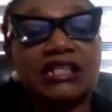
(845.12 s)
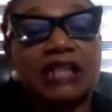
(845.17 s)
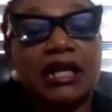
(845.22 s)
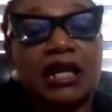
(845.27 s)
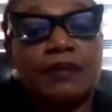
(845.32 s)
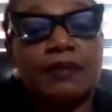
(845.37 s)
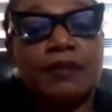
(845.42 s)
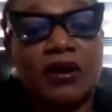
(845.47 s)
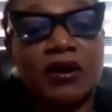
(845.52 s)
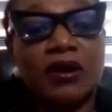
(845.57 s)

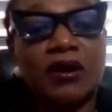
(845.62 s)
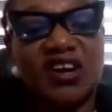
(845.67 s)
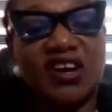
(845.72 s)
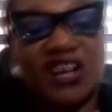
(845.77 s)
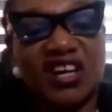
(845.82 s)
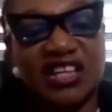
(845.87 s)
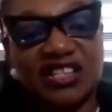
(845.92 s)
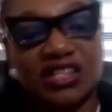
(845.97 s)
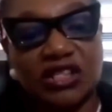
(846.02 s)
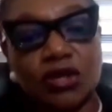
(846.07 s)
Labour
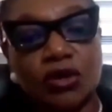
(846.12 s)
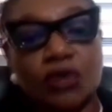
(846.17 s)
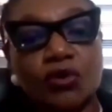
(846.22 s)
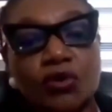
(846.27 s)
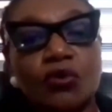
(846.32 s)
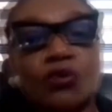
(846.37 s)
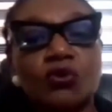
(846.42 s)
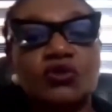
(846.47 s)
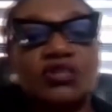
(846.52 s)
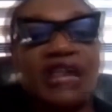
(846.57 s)
Organization
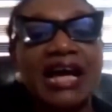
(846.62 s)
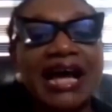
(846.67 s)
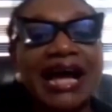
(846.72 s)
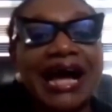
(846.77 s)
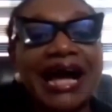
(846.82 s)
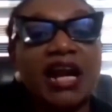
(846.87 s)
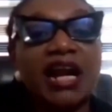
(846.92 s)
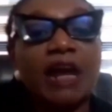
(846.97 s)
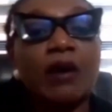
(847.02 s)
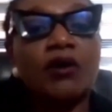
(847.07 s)
rules, and
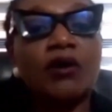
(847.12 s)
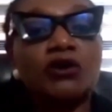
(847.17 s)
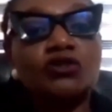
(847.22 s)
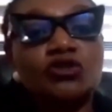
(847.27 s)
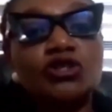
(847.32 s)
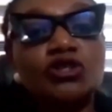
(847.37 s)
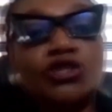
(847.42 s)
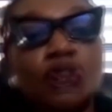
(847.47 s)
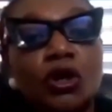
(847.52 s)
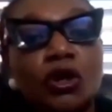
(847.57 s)
our
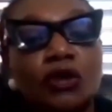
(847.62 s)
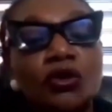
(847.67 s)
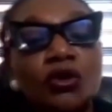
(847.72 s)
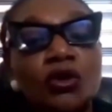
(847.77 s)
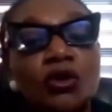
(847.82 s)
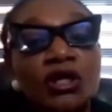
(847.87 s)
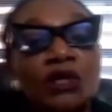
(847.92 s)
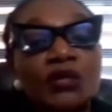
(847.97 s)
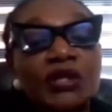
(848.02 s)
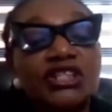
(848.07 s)
Constitution,
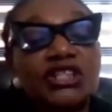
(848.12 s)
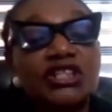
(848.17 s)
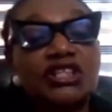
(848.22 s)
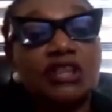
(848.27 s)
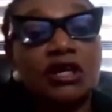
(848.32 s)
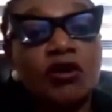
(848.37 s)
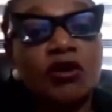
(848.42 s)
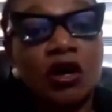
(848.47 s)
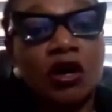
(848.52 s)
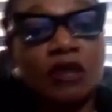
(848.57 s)
which is the
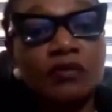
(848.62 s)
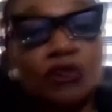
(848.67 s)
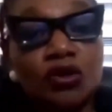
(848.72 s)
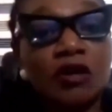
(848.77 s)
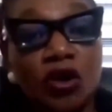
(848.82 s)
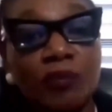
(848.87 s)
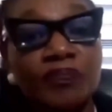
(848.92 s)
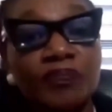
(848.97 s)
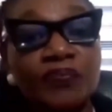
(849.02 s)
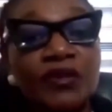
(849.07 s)
ground
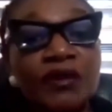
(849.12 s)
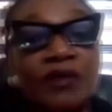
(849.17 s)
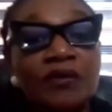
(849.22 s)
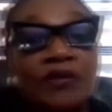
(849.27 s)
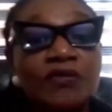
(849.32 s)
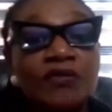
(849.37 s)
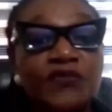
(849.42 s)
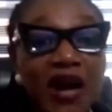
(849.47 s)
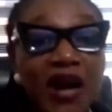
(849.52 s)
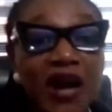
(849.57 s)
norm,
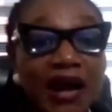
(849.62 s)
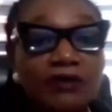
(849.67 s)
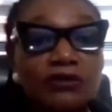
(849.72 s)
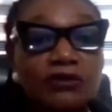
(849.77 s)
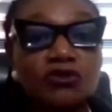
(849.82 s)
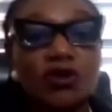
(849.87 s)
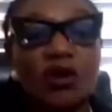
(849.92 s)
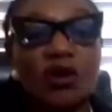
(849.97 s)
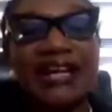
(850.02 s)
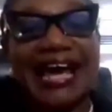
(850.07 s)

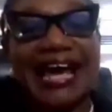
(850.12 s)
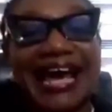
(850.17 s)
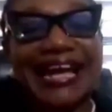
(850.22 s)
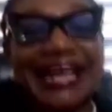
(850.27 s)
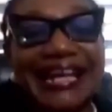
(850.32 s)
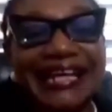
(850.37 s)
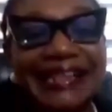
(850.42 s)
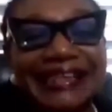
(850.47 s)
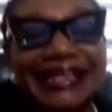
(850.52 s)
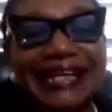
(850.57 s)
frowns on
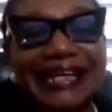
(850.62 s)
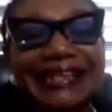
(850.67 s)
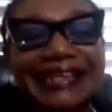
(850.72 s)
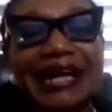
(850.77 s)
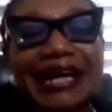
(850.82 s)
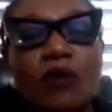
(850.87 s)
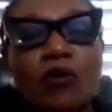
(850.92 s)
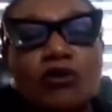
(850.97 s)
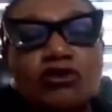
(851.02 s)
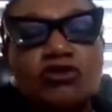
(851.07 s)
anything
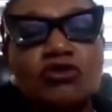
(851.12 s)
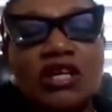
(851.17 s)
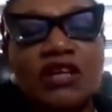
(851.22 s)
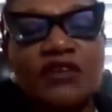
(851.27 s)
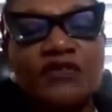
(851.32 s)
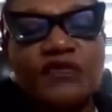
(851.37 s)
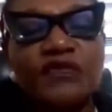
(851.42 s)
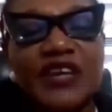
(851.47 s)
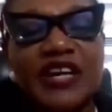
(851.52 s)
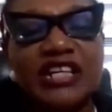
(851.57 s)
that wants to
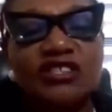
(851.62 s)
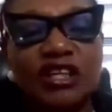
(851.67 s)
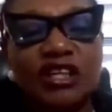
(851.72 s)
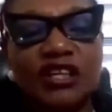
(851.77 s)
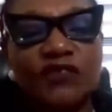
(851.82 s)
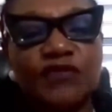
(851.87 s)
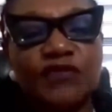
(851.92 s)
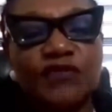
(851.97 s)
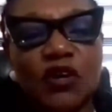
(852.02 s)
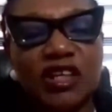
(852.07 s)
infringe on
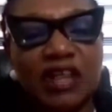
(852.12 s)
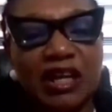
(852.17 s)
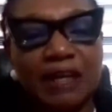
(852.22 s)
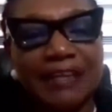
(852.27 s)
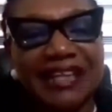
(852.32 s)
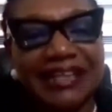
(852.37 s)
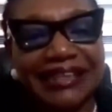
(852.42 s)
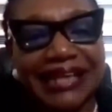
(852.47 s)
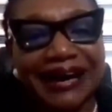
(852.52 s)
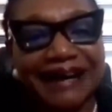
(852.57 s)
the
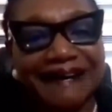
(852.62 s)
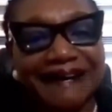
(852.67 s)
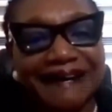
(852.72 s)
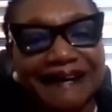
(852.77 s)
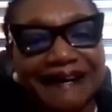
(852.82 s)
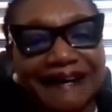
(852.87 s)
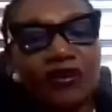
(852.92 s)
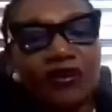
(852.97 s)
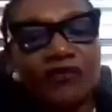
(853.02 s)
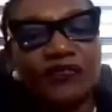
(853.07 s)
fundamental rights
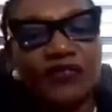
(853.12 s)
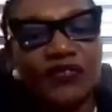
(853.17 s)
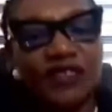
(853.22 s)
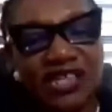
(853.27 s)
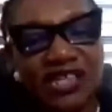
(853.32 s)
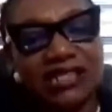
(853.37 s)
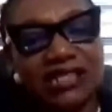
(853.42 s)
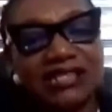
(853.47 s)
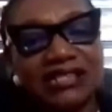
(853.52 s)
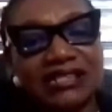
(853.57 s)
of
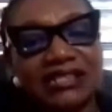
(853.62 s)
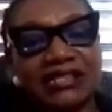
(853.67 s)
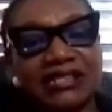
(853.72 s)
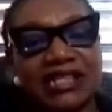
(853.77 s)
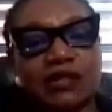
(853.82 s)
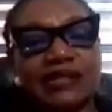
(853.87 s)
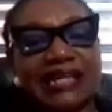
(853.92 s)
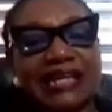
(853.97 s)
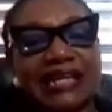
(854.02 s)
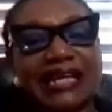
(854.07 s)
citizens,
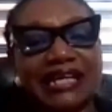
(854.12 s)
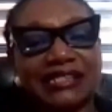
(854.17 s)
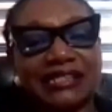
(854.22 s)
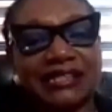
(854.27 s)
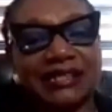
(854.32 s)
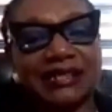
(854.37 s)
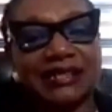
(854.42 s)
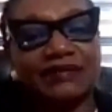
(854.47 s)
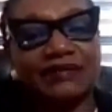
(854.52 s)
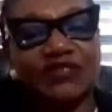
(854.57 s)
especially
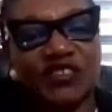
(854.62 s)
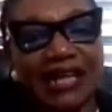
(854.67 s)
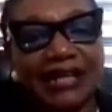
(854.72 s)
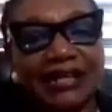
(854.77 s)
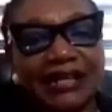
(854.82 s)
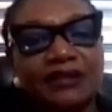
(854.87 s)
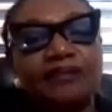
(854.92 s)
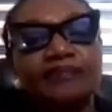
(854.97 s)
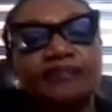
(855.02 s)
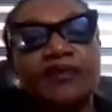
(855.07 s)
as
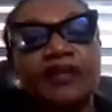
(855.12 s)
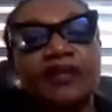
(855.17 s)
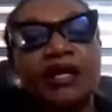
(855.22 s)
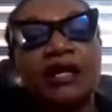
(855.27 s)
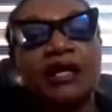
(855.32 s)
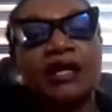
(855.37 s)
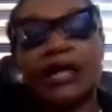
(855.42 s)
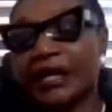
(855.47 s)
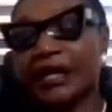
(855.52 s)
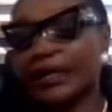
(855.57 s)
enshrined
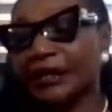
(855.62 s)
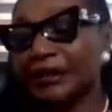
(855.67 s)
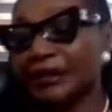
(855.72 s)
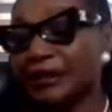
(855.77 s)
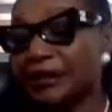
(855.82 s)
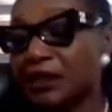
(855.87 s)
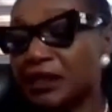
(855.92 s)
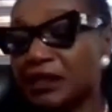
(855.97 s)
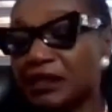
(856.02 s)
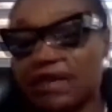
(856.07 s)

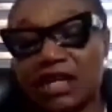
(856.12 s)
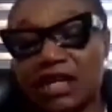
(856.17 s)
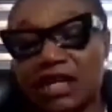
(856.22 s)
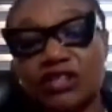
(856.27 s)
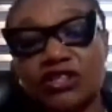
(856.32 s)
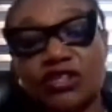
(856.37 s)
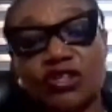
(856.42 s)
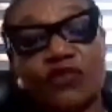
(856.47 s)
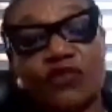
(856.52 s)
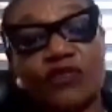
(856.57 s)
in
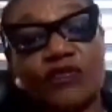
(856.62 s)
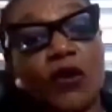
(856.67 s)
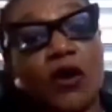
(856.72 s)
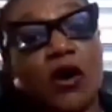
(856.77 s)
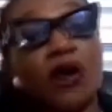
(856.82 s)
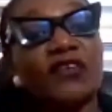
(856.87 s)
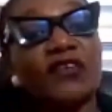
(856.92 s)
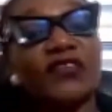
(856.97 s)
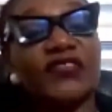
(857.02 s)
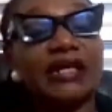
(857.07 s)
Section 4
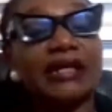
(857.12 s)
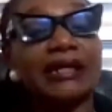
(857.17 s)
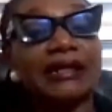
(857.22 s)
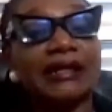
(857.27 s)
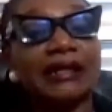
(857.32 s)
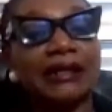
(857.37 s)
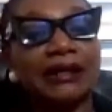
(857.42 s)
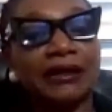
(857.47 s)
of the